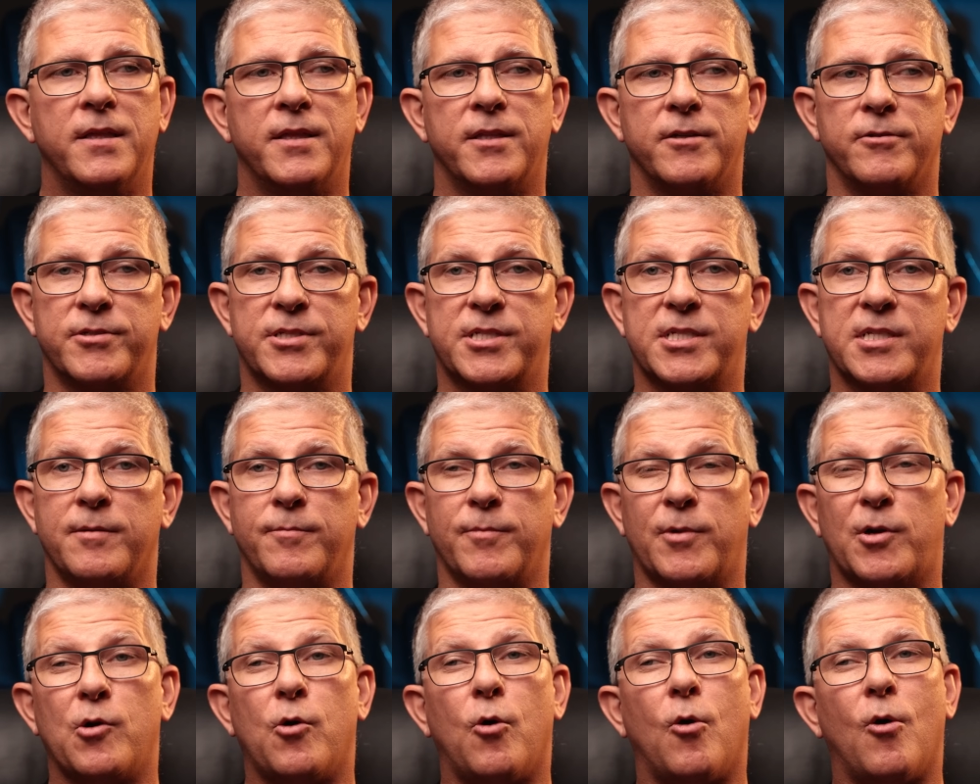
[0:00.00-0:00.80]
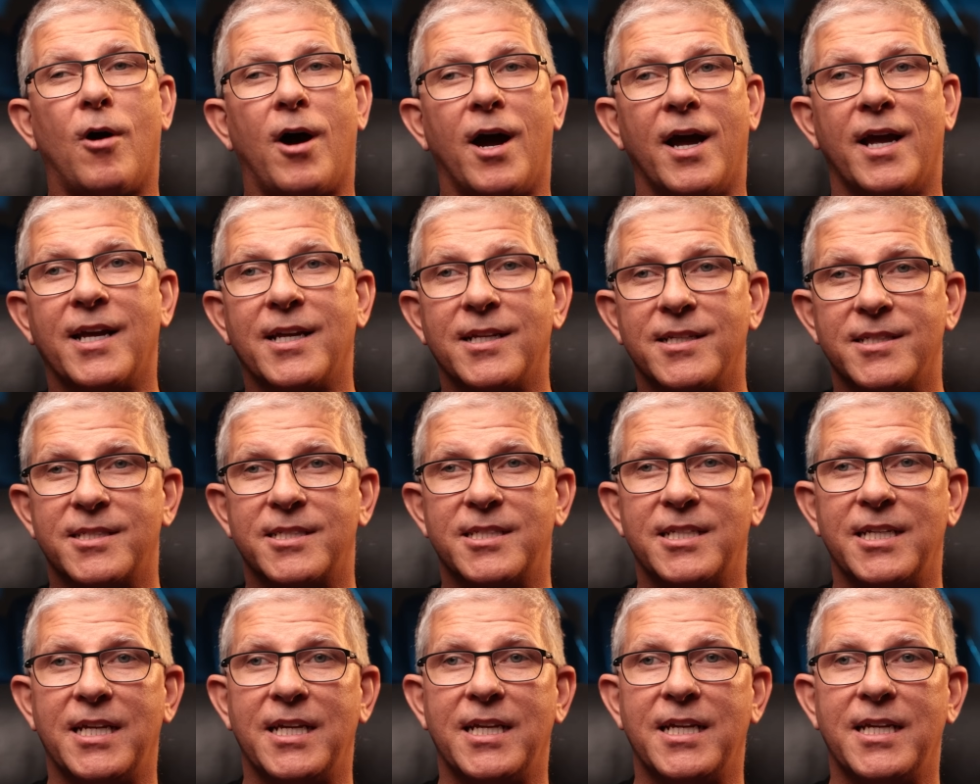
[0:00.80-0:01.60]
There's some quiet
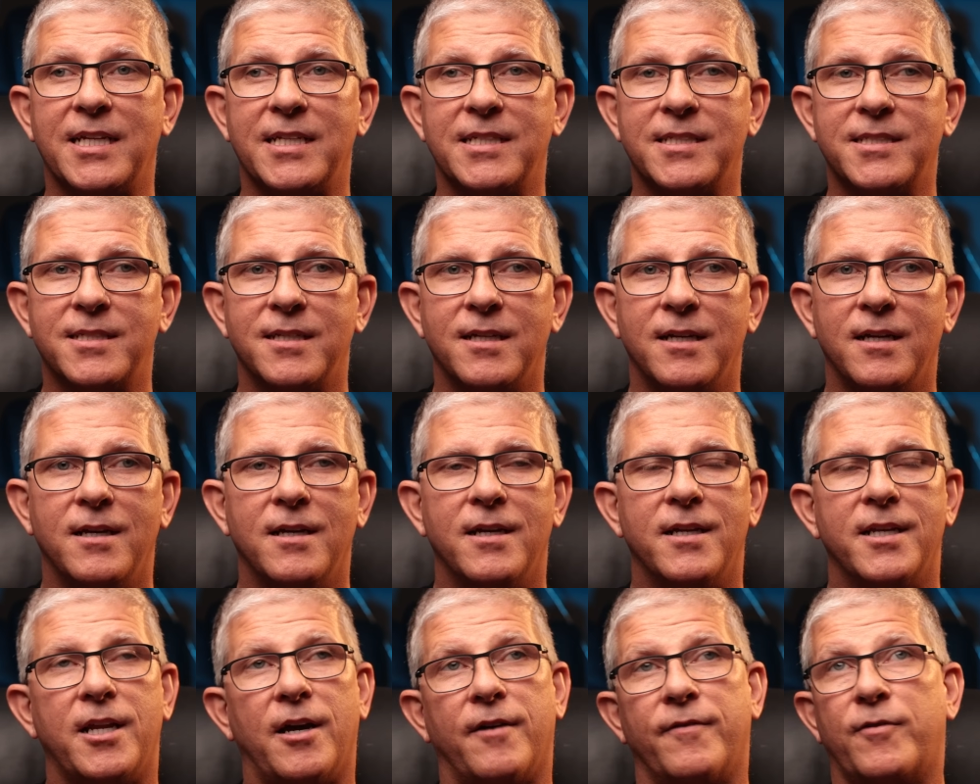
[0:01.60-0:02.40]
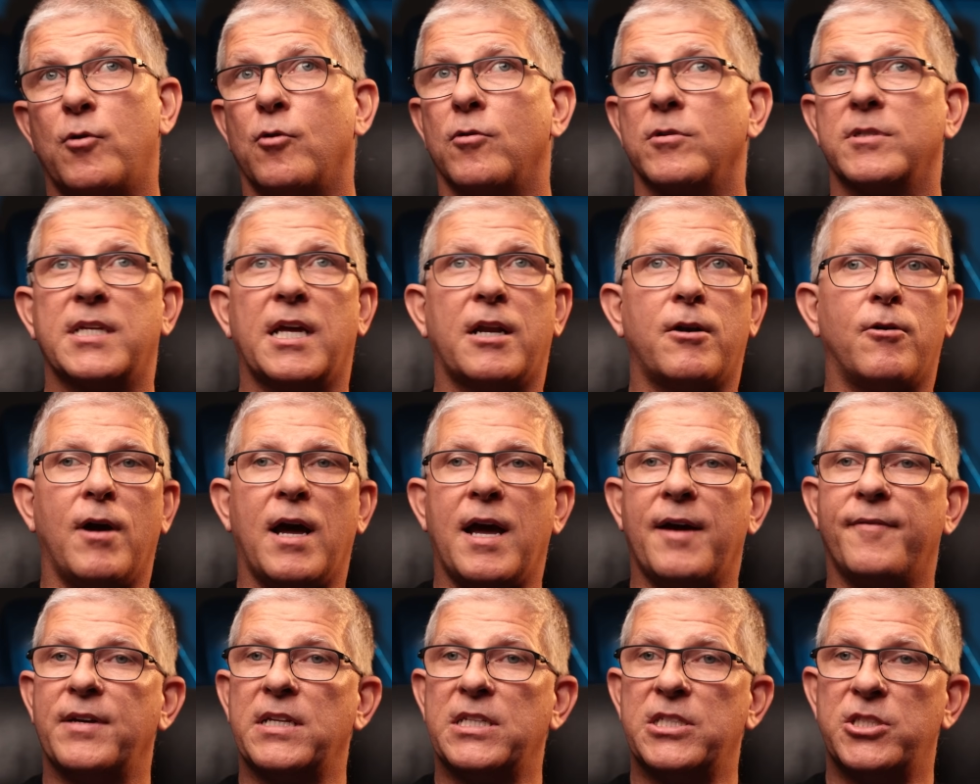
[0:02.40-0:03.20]
scenes. Now, of course, I don't
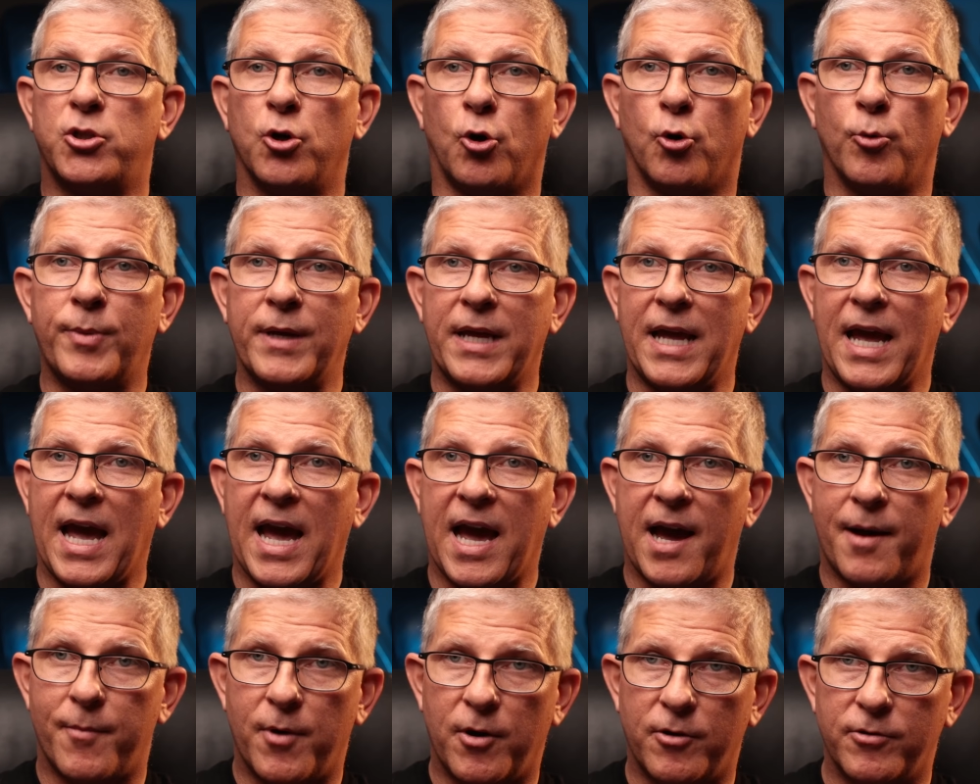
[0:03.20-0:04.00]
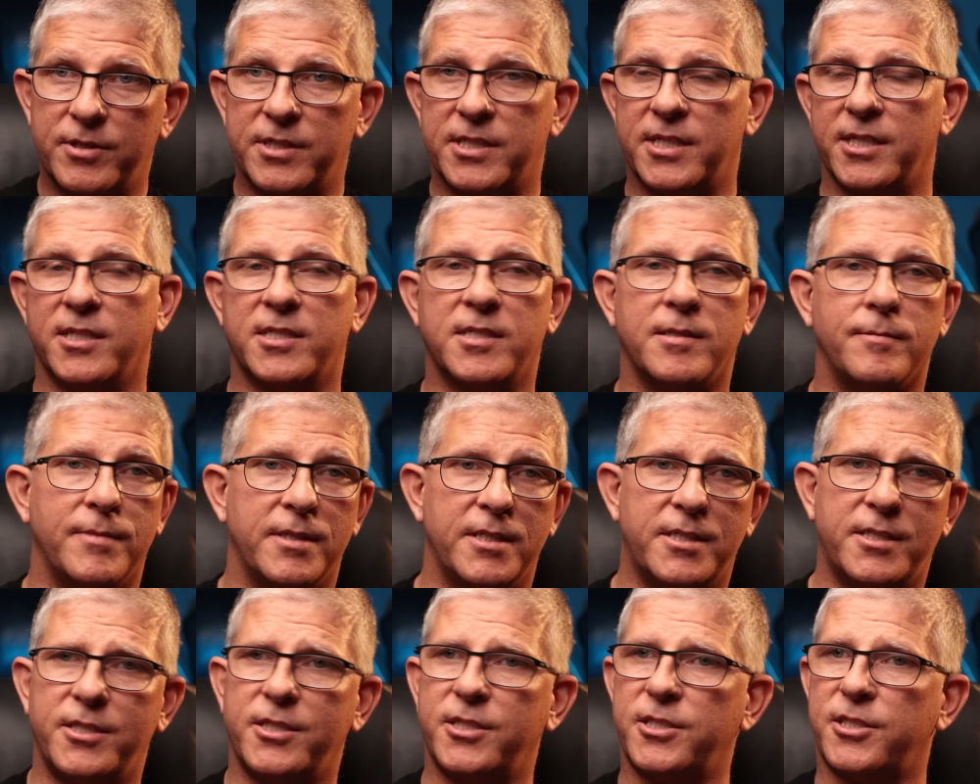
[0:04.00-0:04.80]
have a Dolby Atmos system.
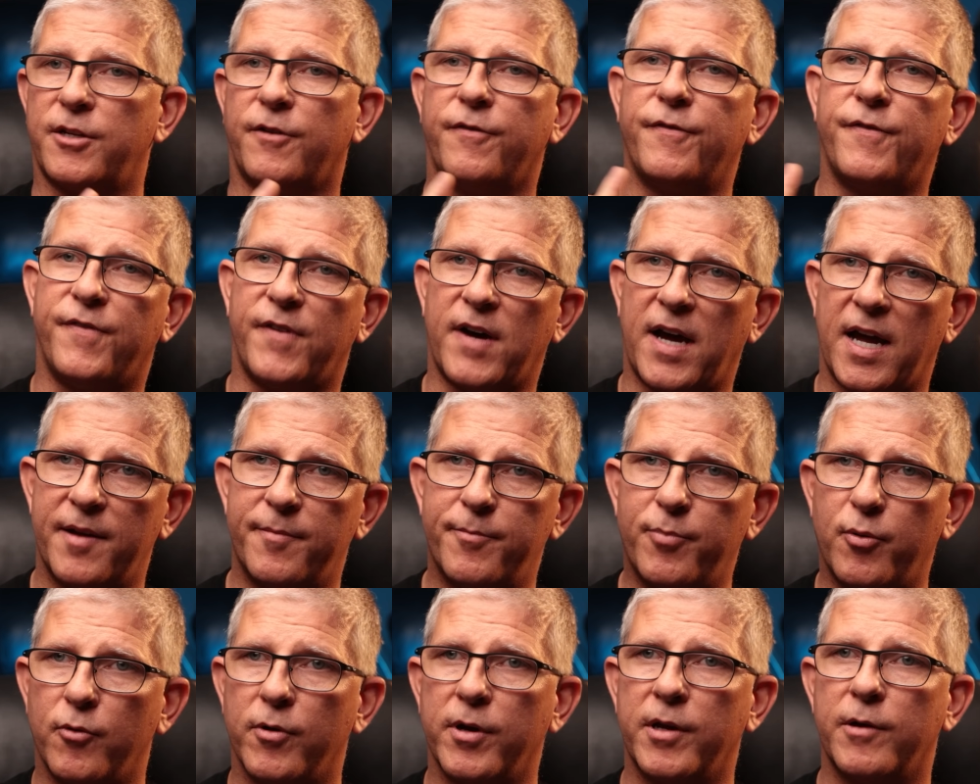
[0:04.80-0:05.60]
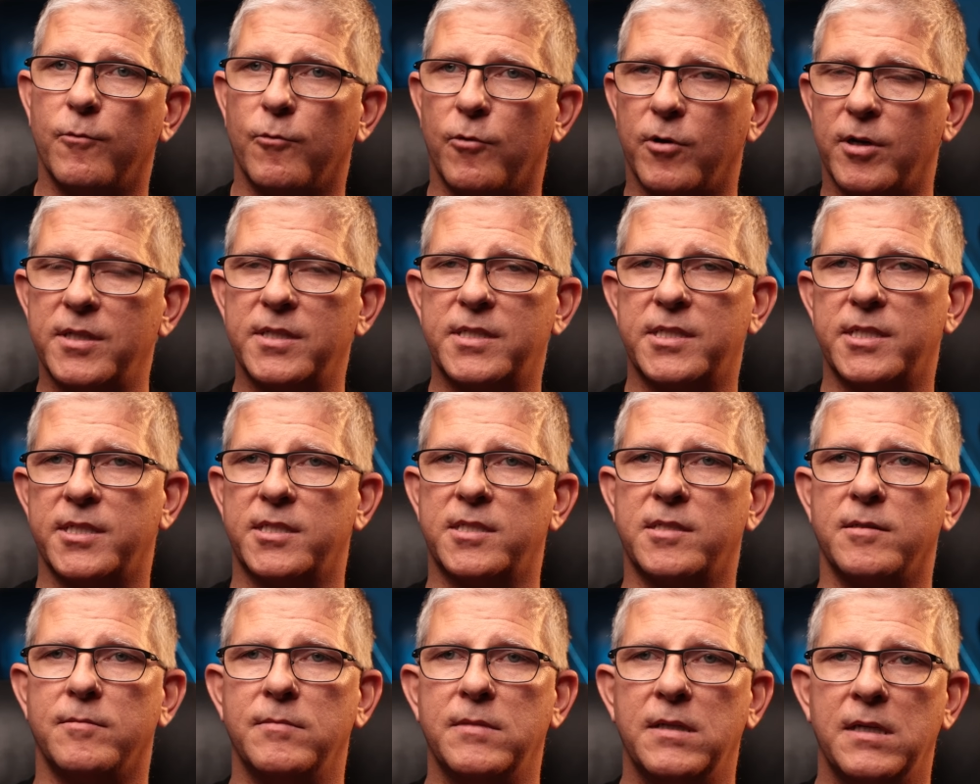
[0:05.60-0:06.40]
This is just a 5.1
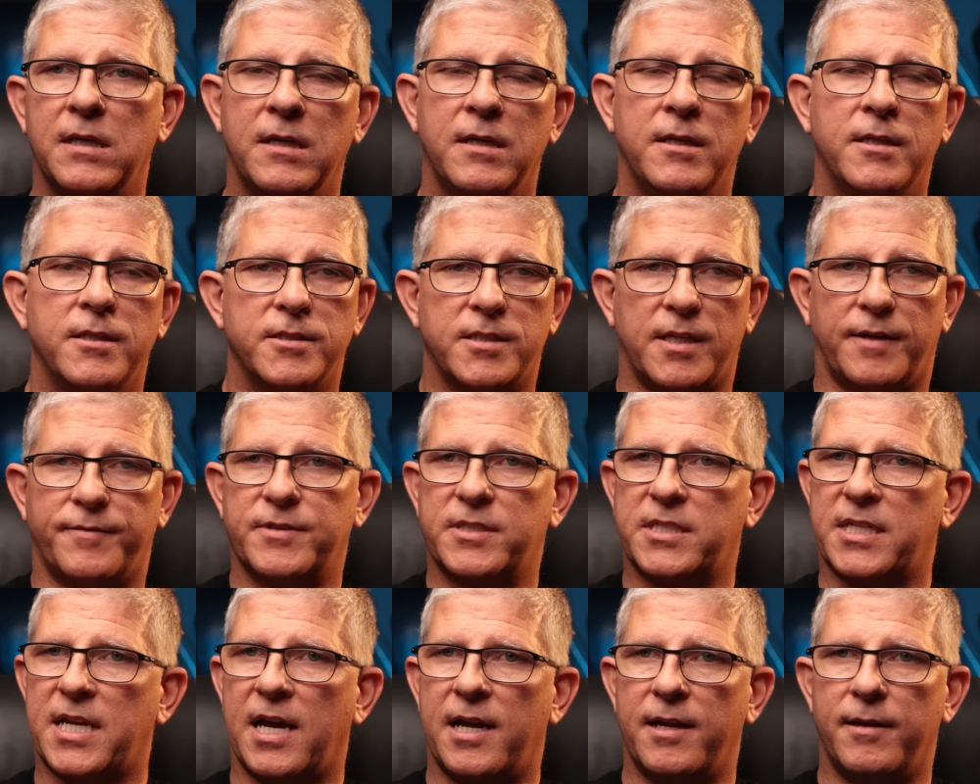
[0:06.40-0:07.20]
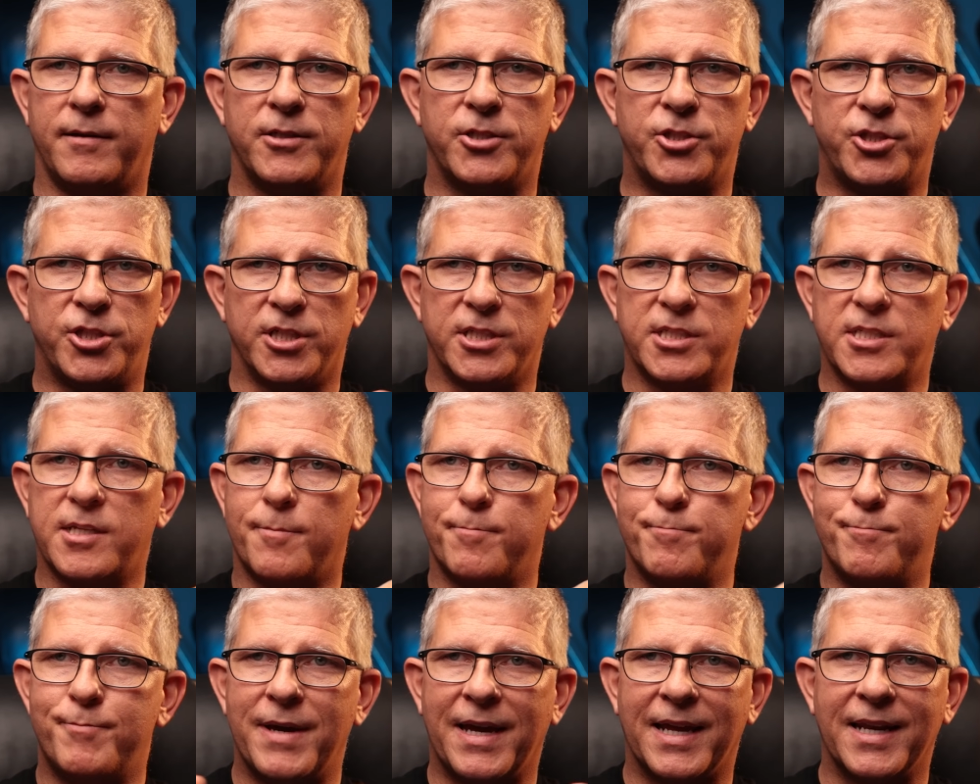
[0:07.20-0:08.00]
system. So I've just got just
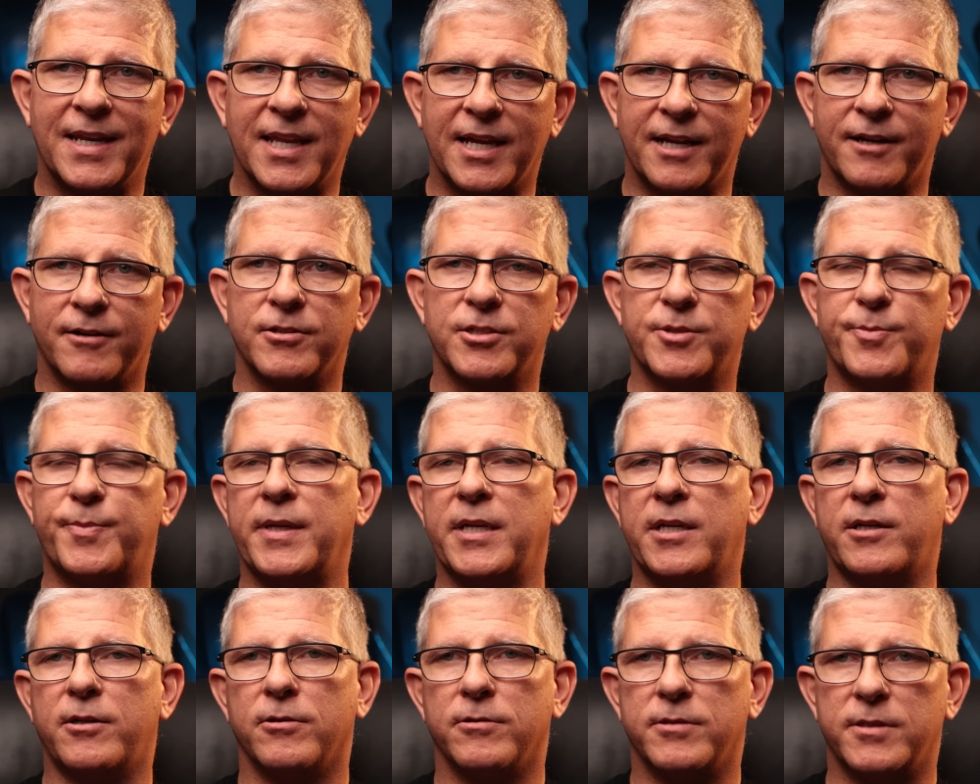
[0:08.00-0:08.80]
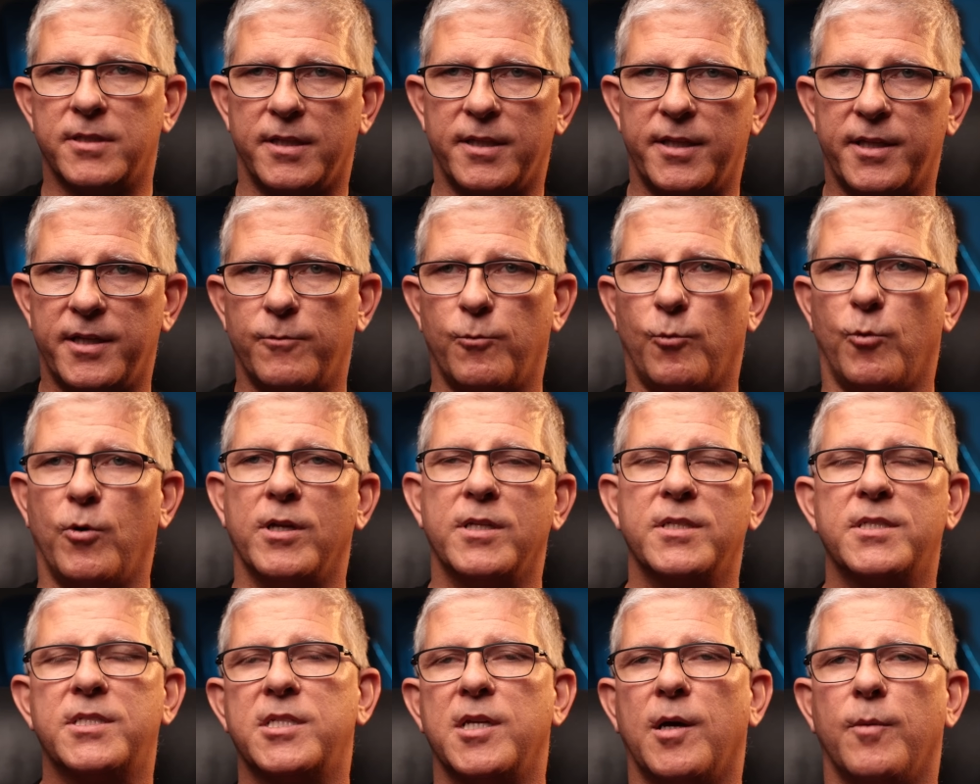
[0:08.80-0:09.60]
a bed layer speakers and then
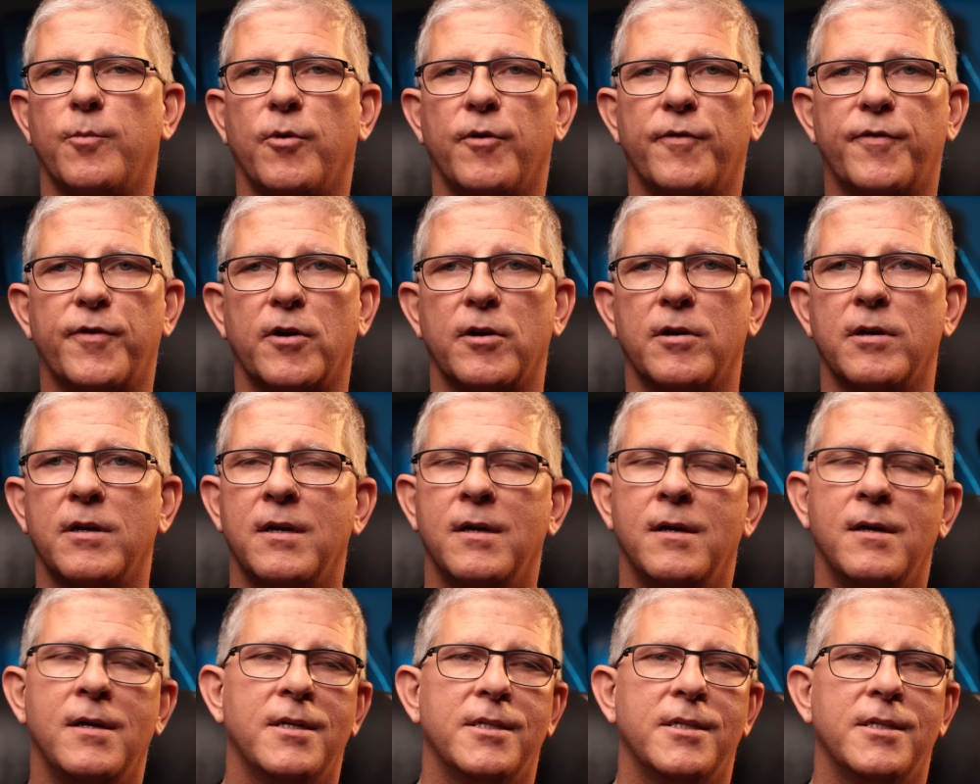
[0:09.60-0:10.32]
one subwoofer.